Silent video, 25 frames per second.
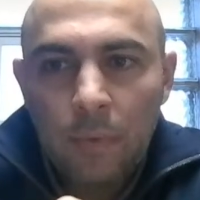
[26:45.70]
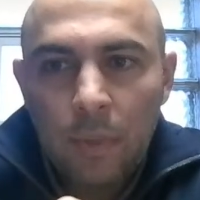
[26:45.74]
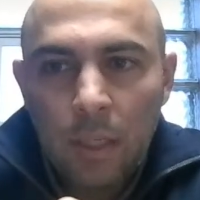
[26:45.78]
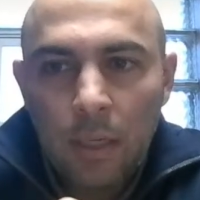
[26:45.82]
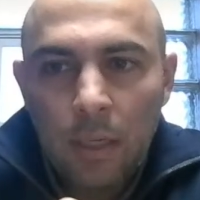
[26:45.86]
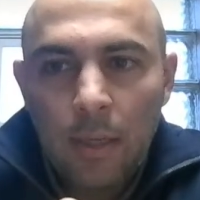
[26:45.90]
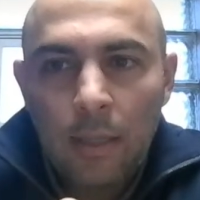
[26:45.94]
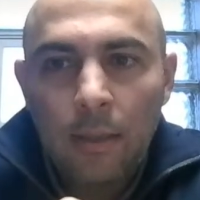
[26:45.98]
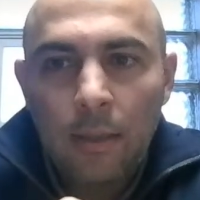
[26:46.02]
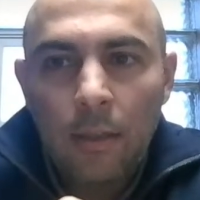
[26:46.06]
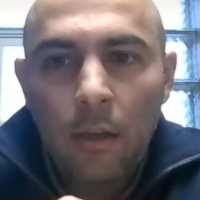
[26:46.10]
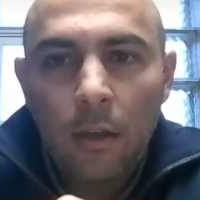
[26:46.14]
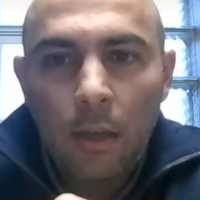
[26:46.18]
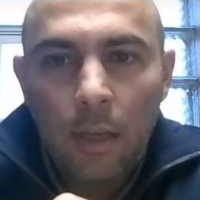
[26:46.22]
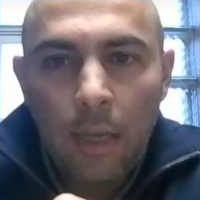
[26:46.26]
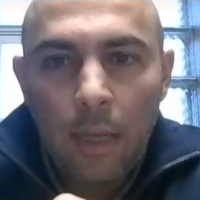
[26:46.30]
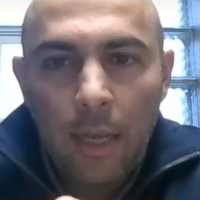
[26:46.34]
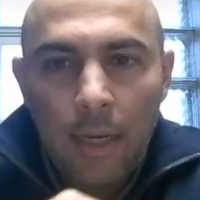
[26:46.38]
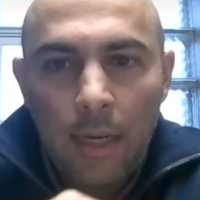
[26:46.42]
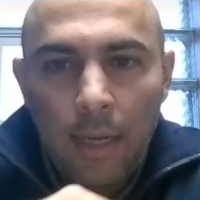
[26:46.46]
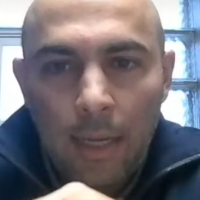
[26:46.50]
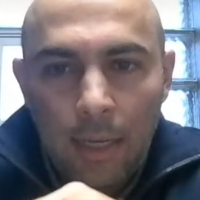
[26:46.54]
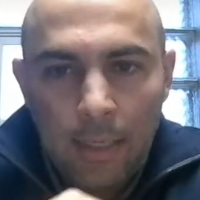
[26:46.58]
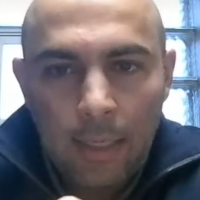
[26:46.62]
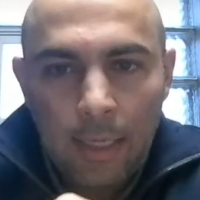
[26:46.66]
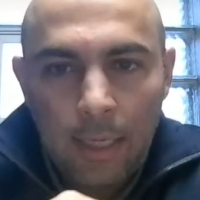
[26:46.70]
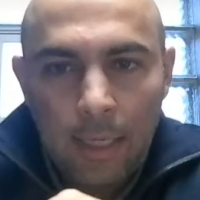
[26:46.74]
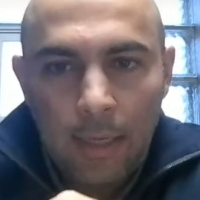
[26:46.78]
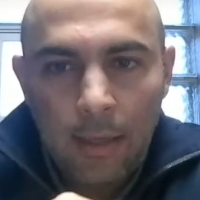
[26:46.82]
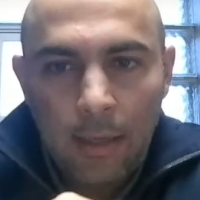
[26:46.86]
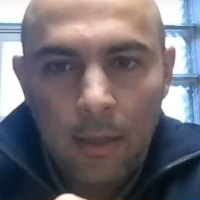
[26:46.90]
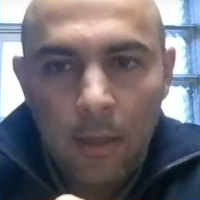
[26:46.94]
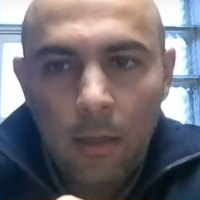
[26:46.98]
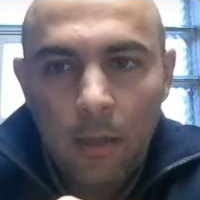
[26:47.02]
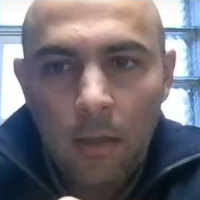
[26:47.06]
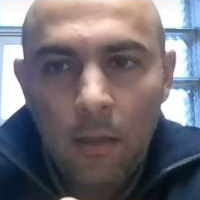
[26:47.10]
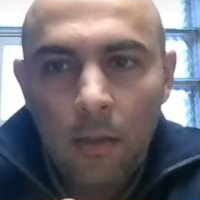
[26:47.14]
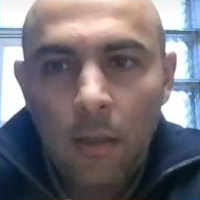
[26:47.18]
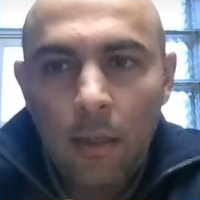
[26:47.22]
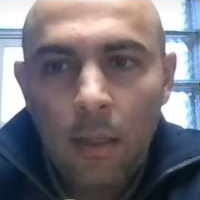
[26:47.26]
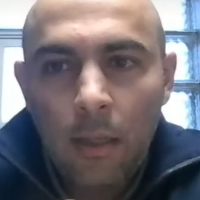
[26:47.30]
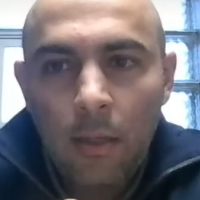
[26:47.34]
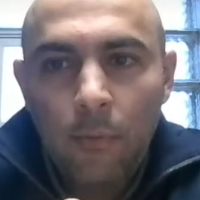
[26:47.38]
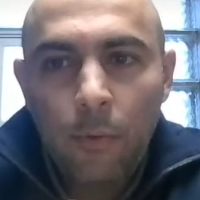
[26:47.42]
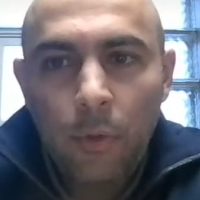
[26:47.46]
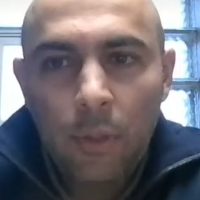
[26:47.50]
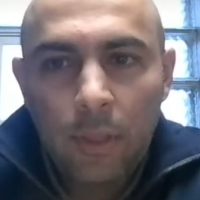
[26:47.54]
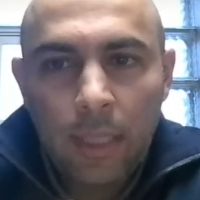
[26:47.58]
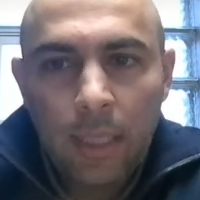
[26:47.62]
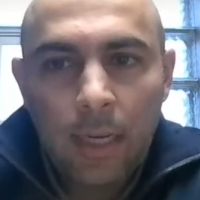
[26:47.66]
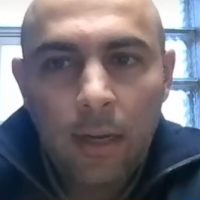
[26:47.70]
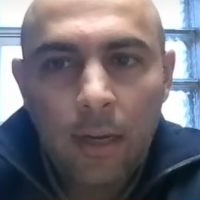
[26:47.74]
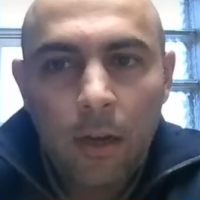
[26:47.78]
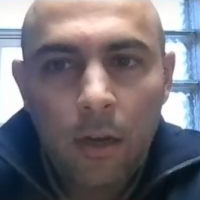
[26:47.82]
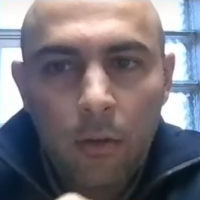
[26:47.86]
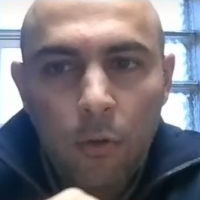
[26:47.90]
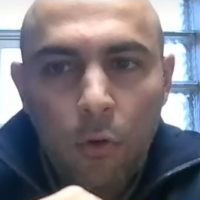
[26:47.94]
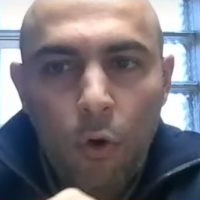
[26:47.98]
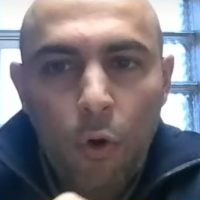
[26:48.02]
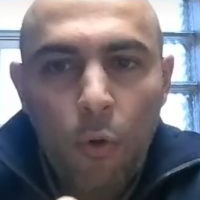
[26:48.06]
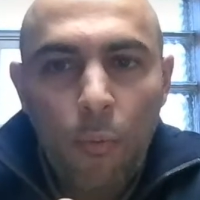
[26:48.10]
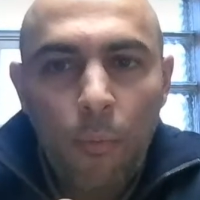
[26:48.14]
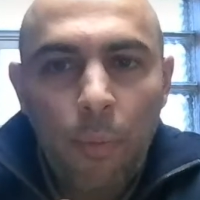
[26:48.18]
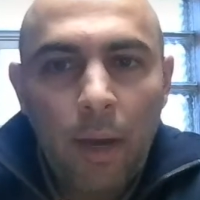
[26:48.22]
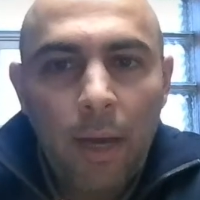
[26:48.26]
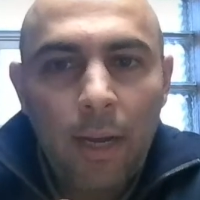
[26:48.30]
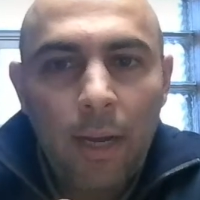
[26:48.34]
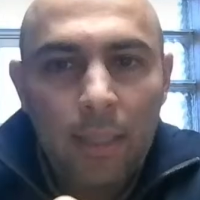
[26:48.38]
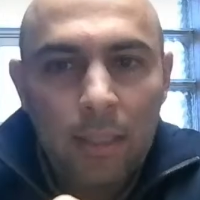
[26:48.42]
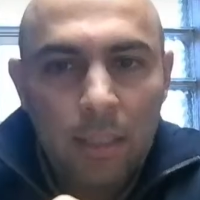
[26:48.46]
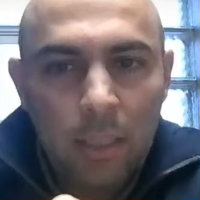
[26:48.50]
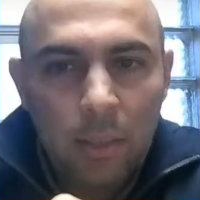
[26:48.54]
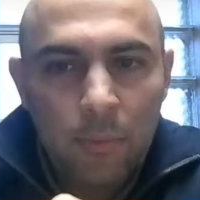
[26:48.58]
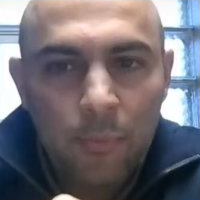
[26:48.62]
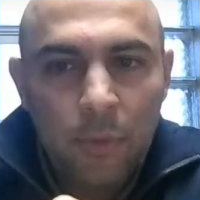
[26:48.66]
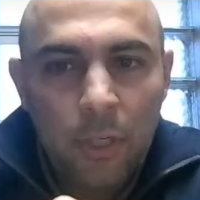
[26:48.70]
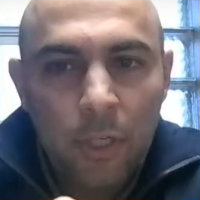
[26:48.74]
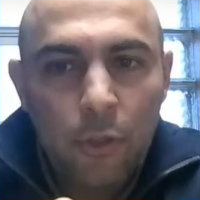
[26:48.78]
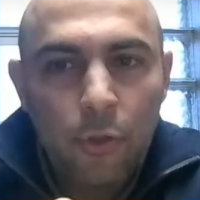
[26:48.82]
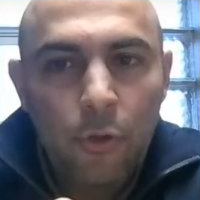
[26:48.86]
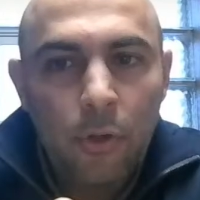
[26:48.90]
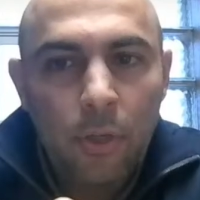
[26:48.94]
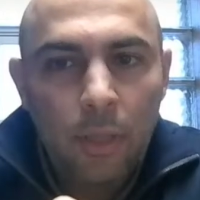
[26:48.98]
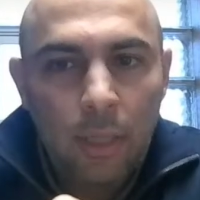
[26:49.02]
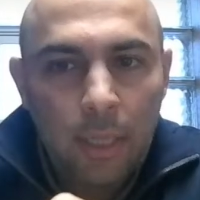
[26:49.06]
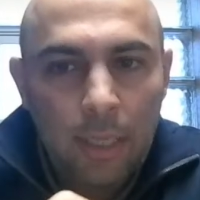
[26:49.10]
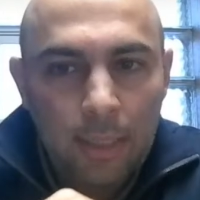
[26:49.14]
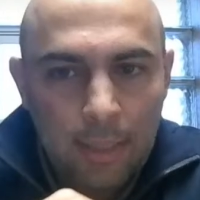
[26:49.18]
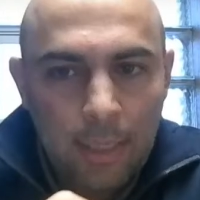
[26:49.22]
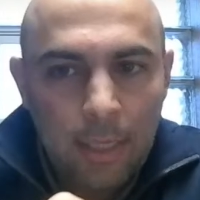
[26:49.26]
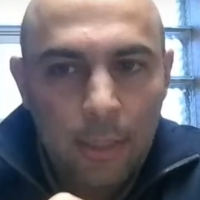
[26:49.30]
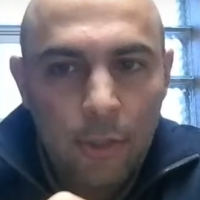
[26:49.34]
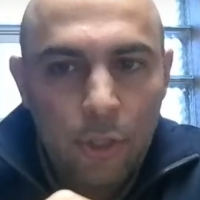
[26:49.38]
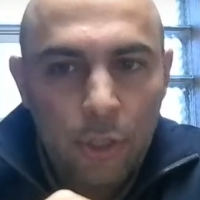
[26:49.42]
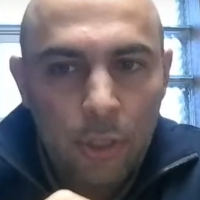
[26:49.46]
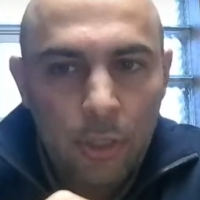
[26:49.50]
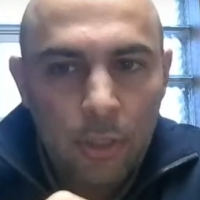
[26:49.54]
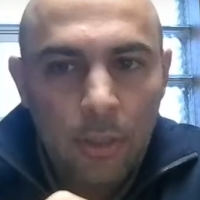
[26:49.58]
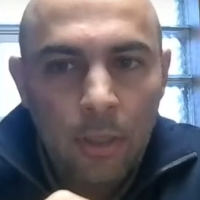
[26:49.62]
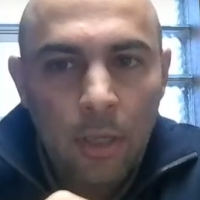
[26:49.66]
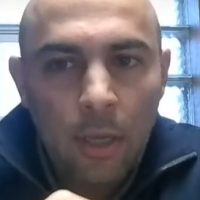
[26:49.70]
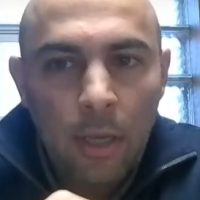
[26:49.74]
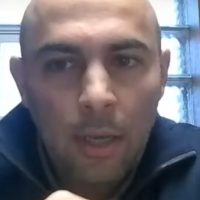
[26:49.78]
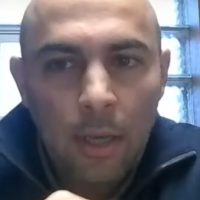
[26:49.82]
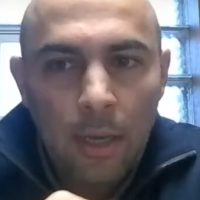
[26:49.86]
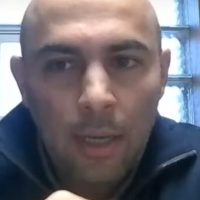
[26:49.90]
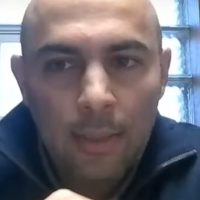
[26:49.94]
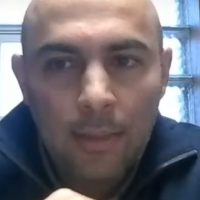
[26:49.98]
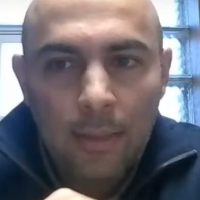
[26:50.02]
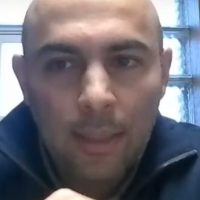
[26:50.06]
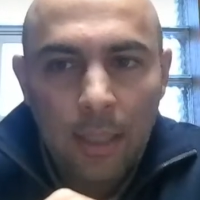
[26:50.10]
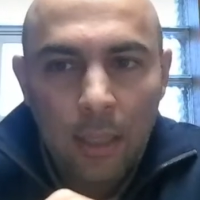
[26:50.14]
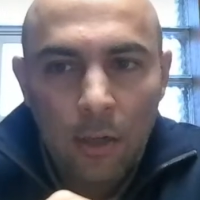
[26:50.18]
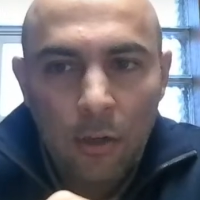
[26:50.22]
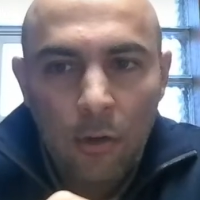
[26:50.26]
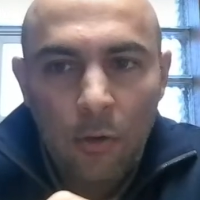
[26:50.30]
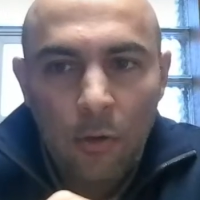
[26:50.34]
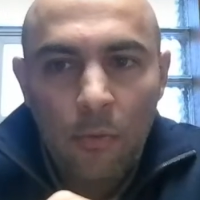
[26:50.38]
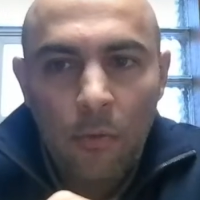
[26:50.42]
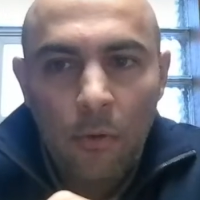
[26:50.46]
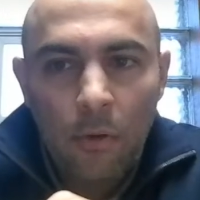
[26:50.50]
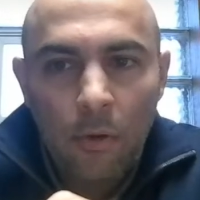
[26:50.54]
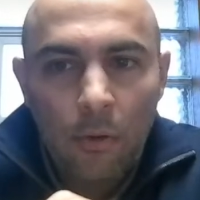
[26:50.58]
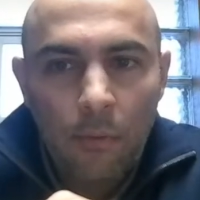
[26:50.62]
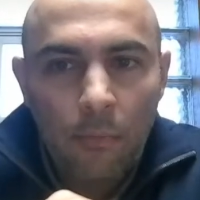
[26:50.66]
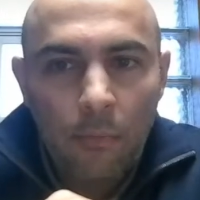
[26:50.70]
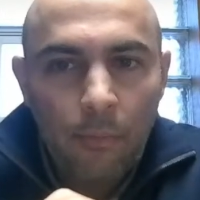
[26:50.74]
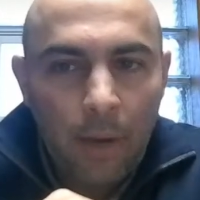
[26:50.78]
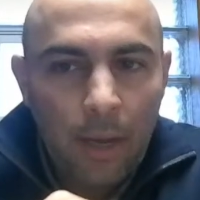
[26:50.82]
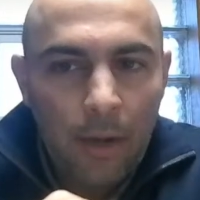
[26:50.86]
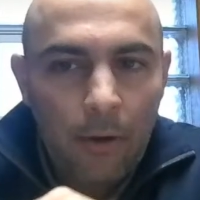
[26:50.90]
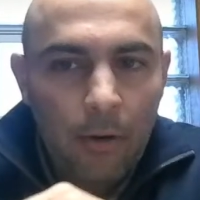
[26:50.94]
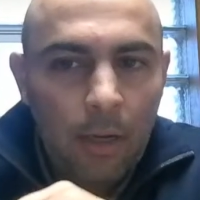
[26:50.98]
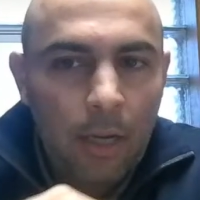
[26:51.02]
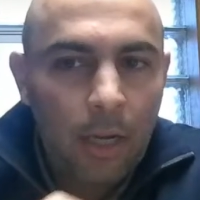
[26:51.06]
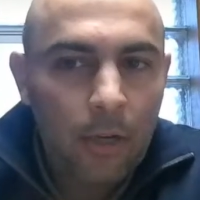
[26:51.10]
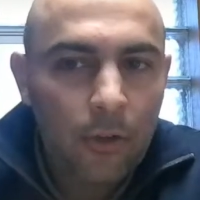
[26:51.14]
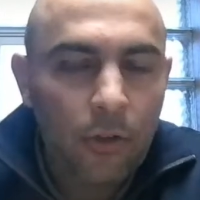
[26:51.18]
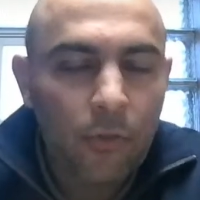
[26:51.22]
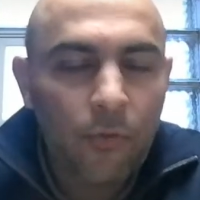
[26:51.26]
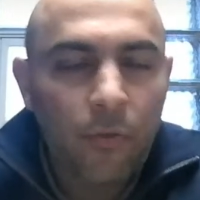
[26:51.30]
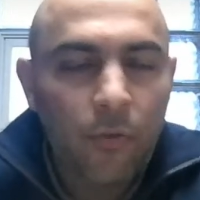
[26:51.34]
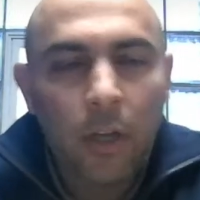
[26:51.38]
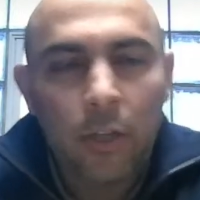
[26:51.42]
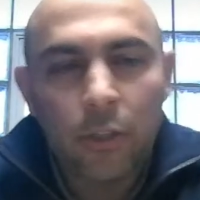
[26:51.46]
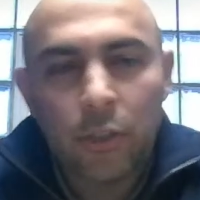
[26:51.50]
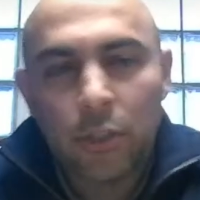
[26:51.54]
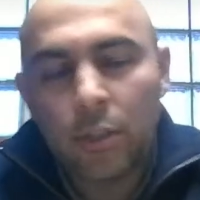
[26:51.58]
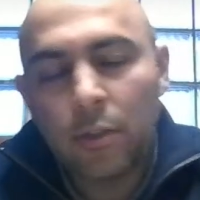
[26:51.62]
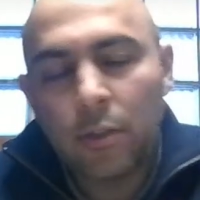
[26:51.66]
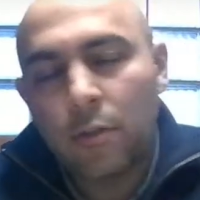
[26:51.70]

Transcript: in the NAD in what they call whole body substrate utilization and skeletal mitochondrial function.